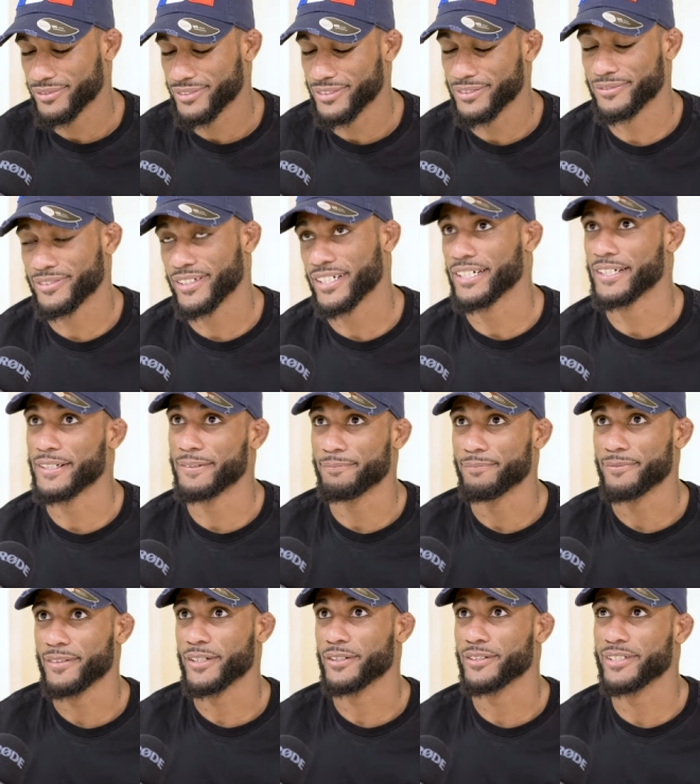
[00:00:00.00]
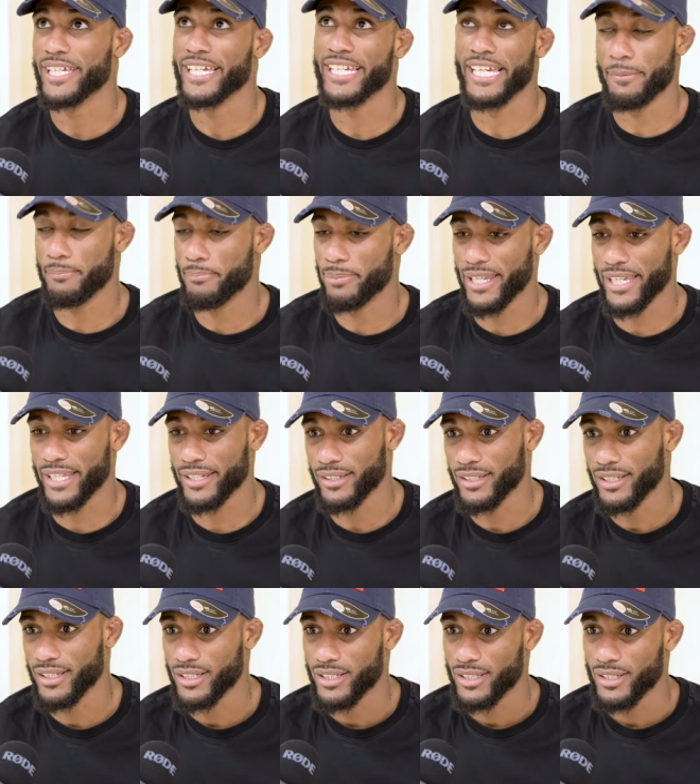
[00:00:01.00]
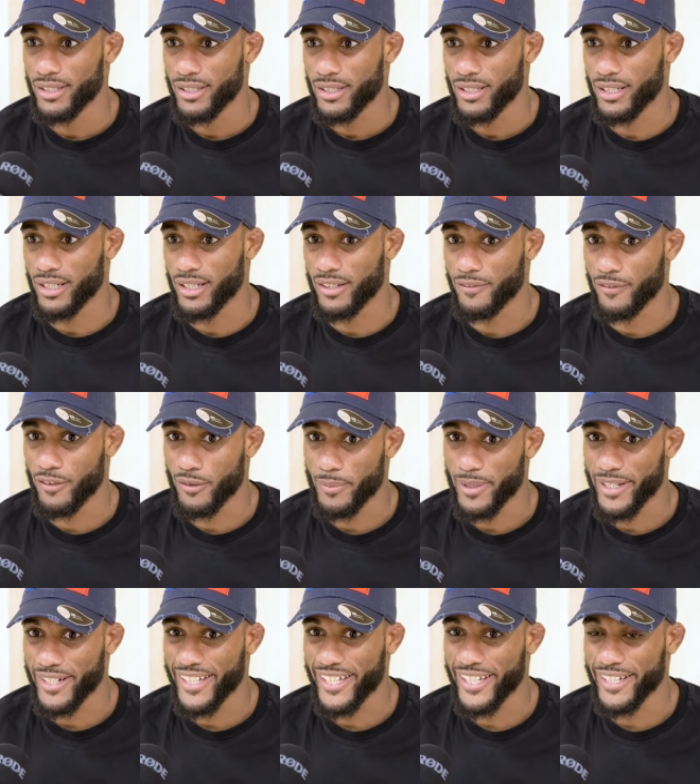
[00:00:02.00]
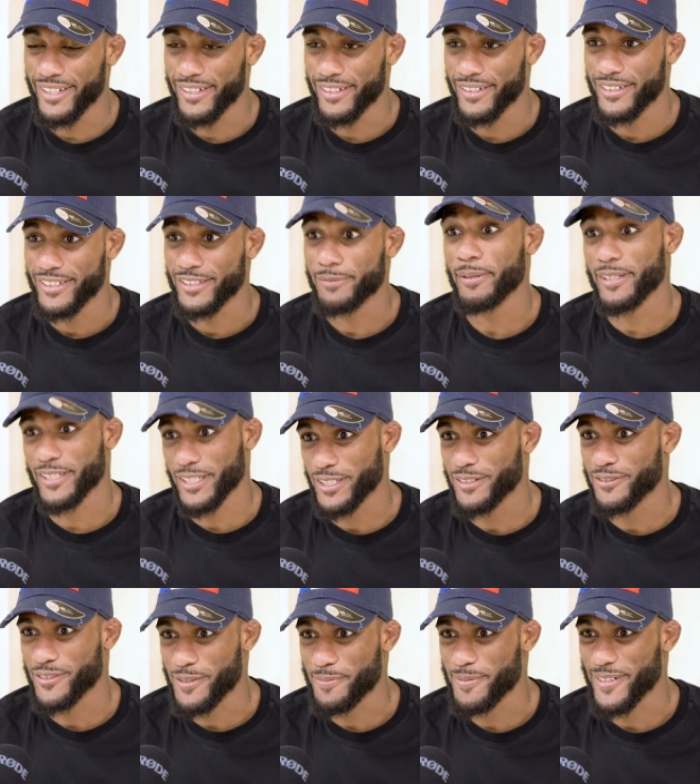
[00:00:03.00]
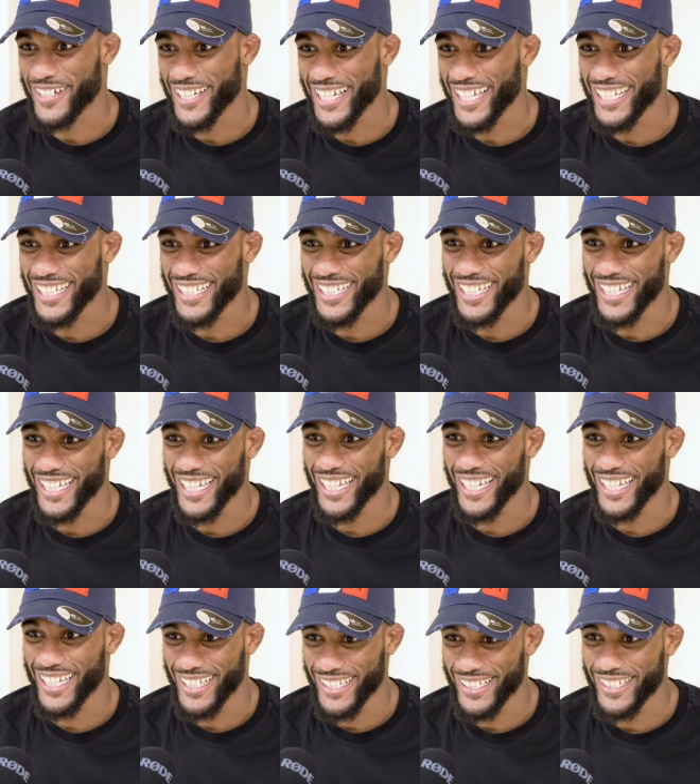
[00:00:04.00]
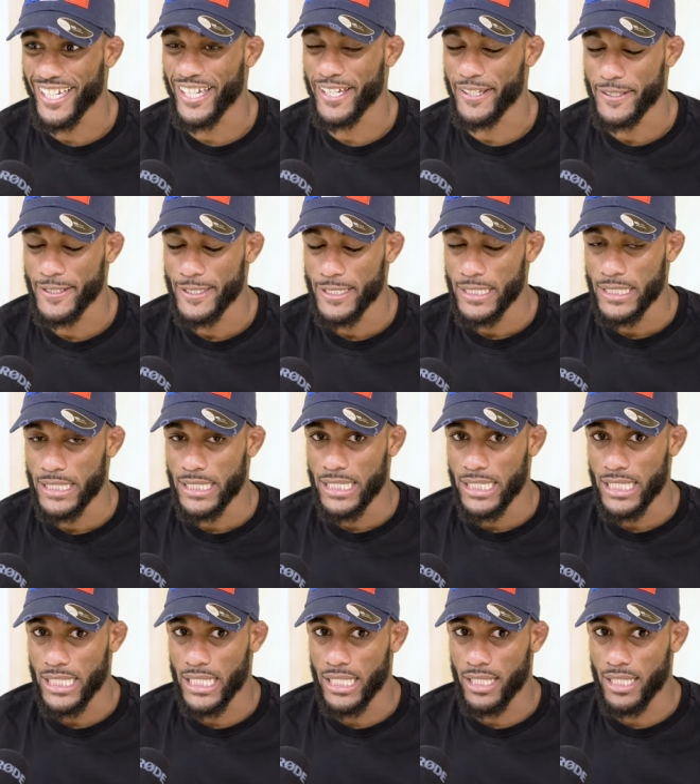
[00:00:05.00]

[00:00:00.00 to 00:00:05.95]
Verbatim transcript: With, um, I say a game plan mm-hmm. uh, for Marian, especially for Marian. Especially uh, for yeah. Marian. Mm-hmm.